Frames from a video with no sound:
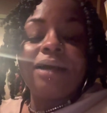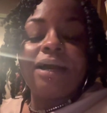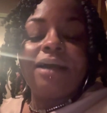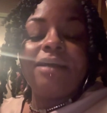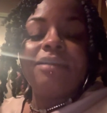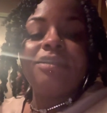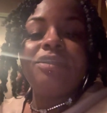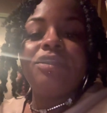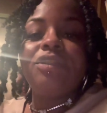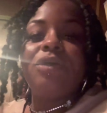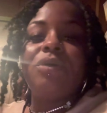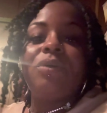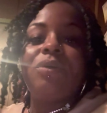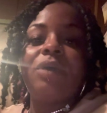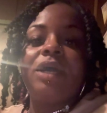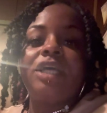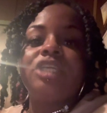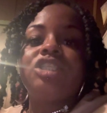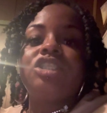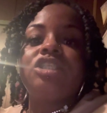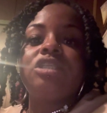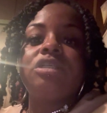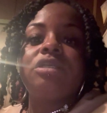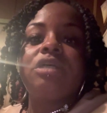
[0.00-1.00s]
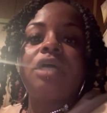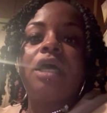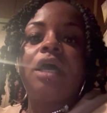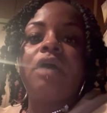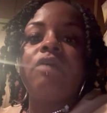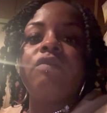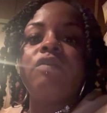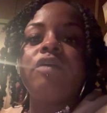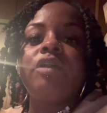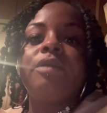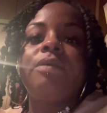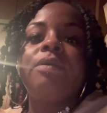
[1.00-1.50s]
You know I should
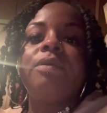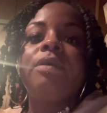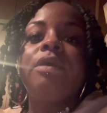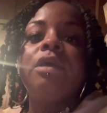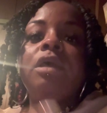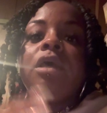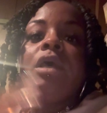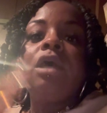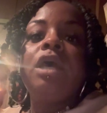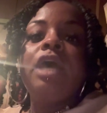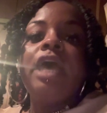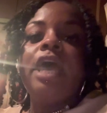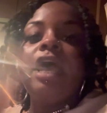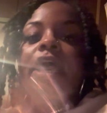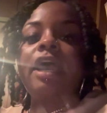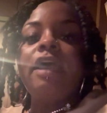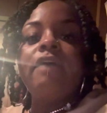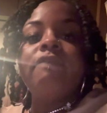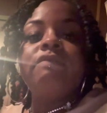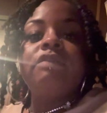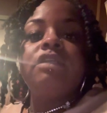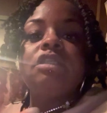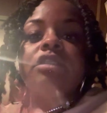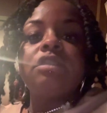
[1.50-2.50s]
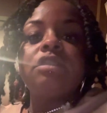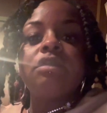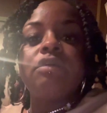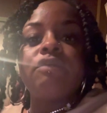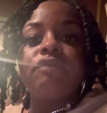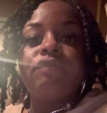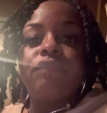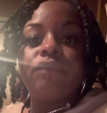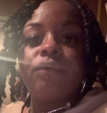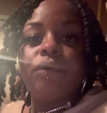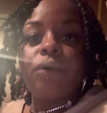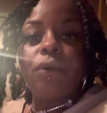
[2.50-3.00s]
already have this stuff
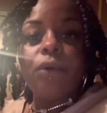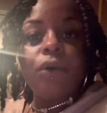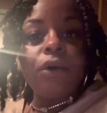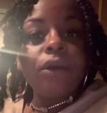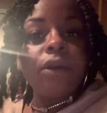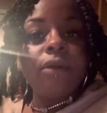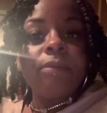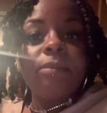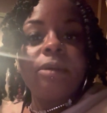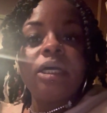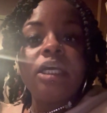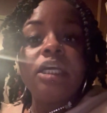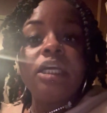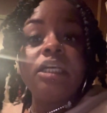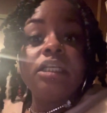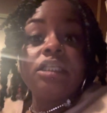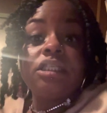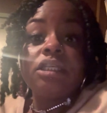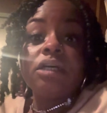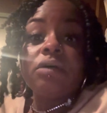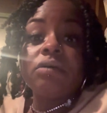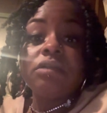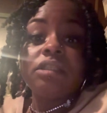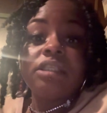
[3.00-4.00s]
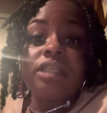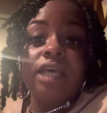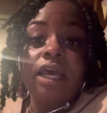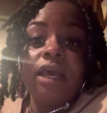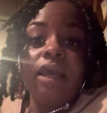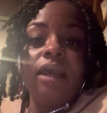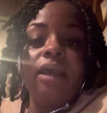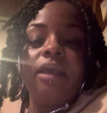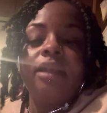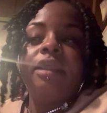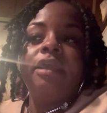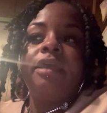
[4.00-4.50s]
in order, but it's so
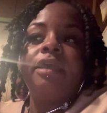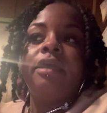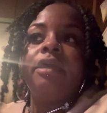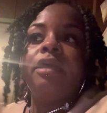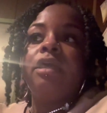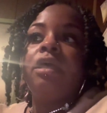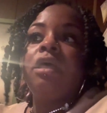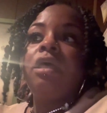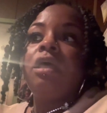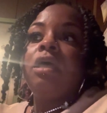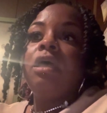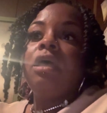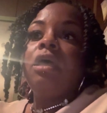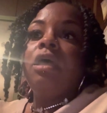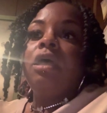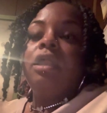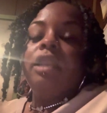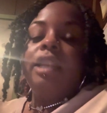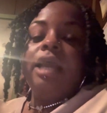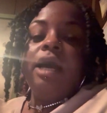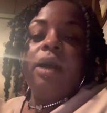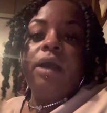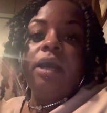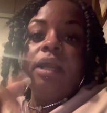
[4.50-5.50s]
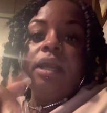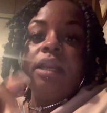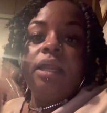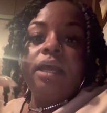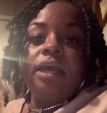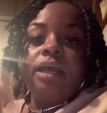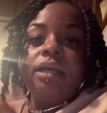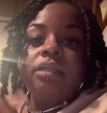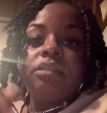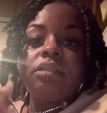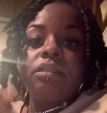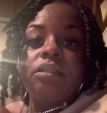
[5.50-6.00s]
sad that now at the
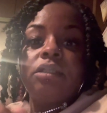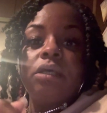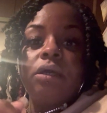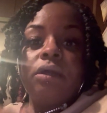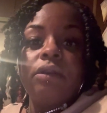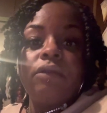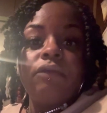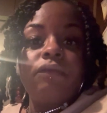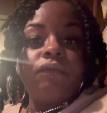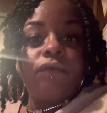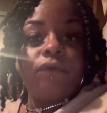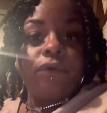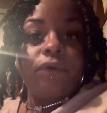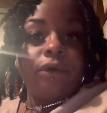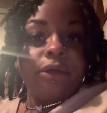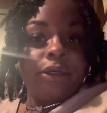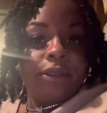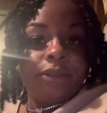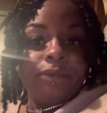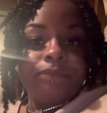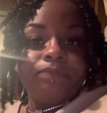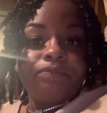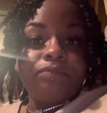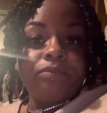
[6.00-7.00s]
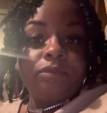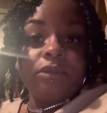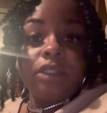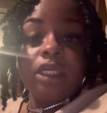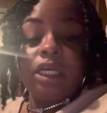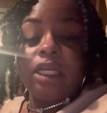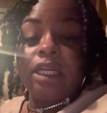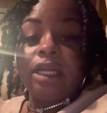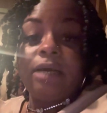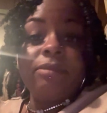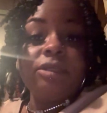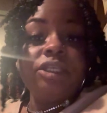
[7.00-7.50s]
age of 34,
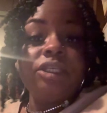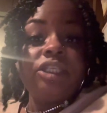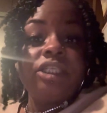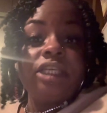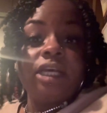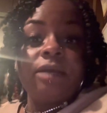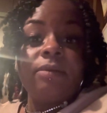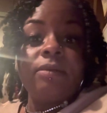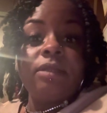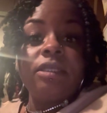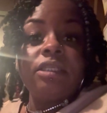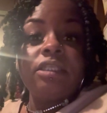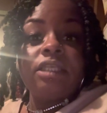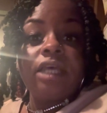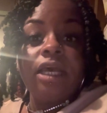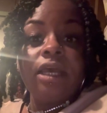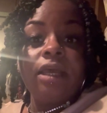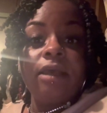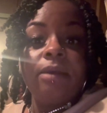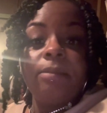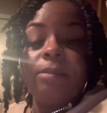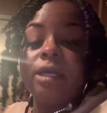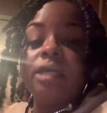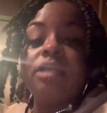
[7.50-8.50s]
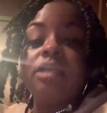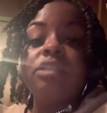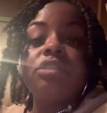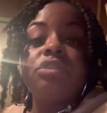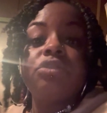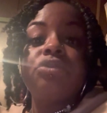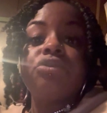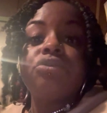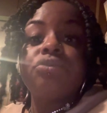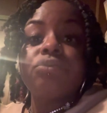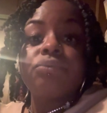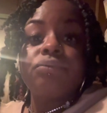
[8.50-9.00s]
and I'm ashamed to say it, but it's
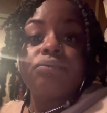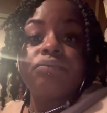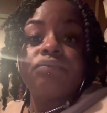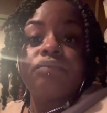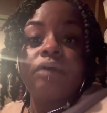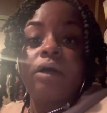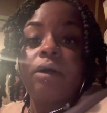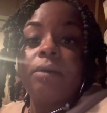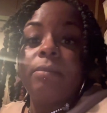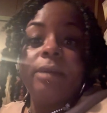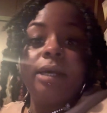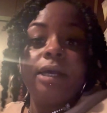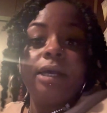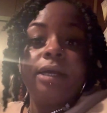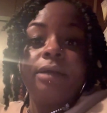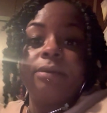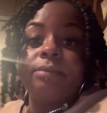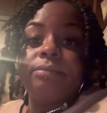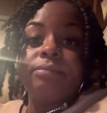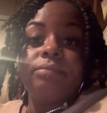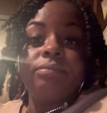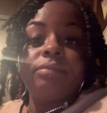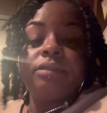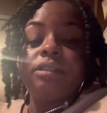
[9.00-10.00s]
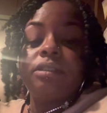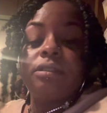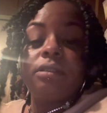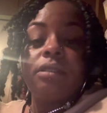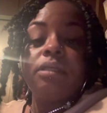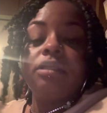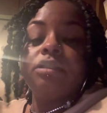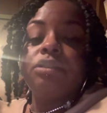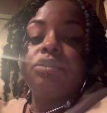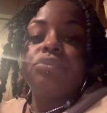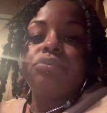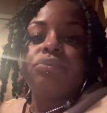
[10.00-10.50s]
the truth. I don't mind.
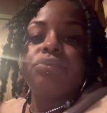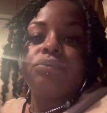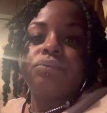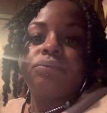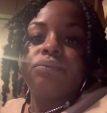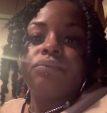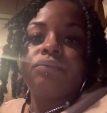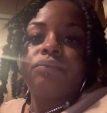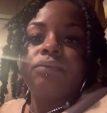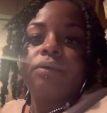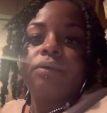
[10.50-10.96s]
It's the truth.